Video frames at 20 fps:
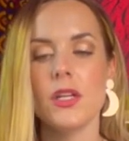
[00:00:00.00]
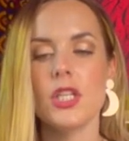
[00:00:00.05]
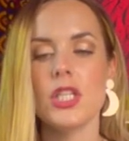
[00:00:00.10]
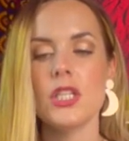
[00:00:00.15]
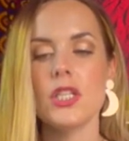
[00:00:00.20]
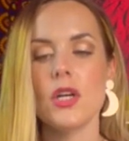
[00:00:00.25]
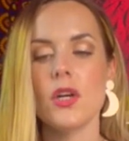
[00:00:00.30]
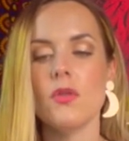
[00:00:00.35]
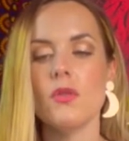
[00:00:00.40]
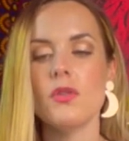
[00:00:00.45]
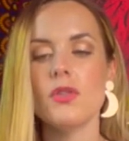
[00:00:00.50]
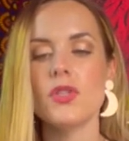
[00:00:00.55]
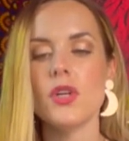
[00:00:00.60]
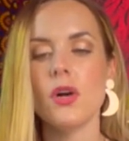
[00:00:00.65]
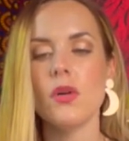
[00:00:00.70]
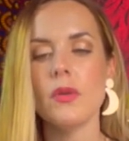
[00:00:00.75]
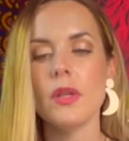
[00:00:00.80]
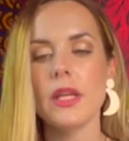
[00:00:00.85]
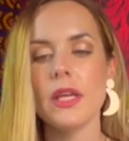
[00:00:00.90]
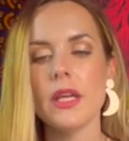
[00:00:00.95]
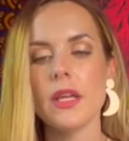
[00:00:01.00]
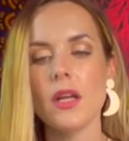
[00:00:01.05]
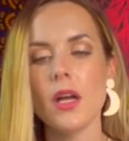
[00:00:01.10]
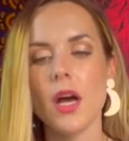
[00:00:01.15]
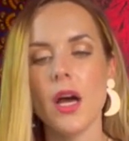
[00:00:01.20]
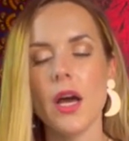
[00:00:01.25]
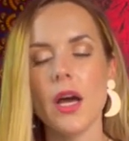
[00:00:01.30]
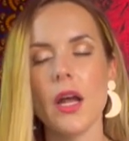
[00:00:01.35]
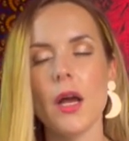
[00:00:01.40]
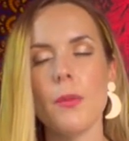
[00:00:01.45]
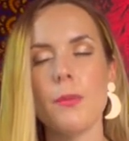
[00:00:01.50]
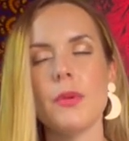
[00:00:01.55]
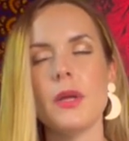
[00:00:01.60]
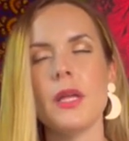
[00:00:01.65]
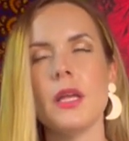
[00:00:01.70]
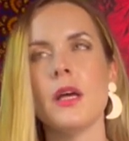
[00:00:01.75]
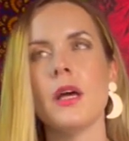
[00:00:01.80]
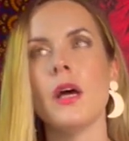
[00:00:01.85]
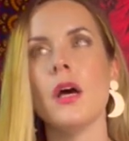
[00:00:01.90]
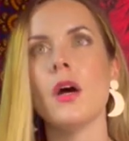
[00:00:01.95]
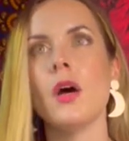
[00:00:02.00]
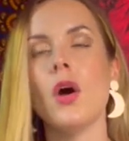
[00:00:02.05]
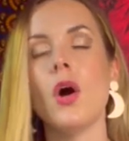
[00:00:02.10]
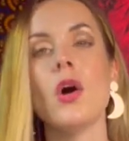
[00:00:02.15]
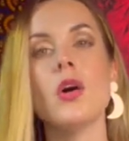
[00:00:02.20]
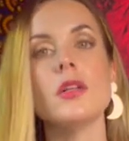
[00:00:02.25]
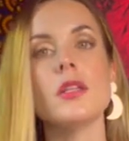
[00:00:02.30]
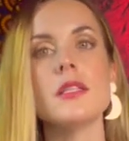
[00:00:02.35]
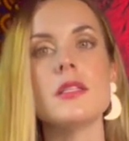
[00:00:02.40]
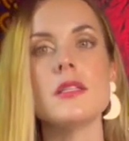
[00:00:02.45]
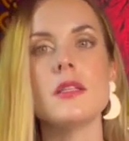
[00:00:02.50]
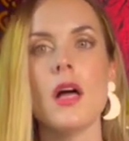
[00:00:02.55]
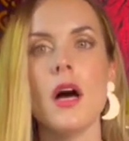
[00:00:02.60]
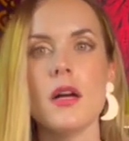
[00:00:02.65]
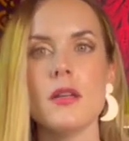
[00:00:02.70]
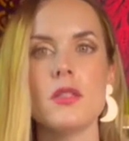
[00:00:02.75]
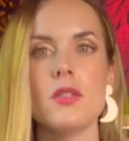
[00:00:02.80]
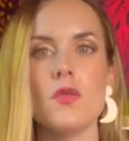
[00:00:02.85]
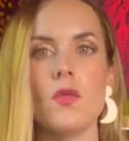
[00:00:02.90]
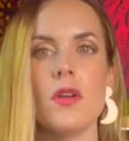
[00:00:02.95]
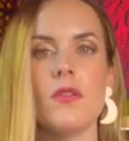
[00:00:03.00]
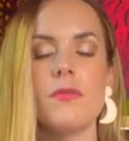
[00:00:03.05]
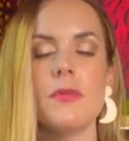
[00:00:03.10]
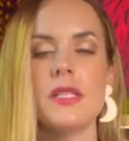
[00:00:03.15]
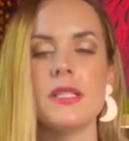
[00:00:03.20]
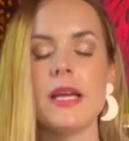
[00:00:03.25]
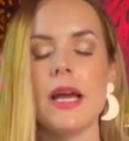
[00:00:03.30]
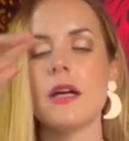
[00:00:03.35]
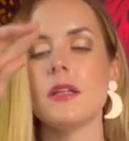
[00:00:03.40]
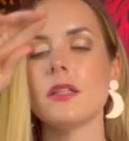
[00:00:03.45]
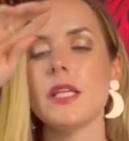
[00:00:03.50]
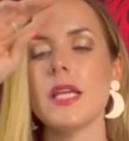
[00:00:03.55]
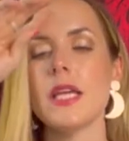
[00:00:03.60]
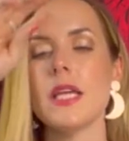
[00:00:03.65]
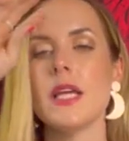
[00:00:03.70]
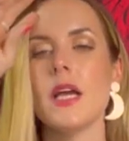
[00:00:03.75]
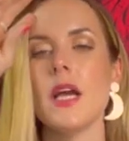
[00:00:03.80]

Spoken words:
So don't get caught up in a all is lost sort of mentality.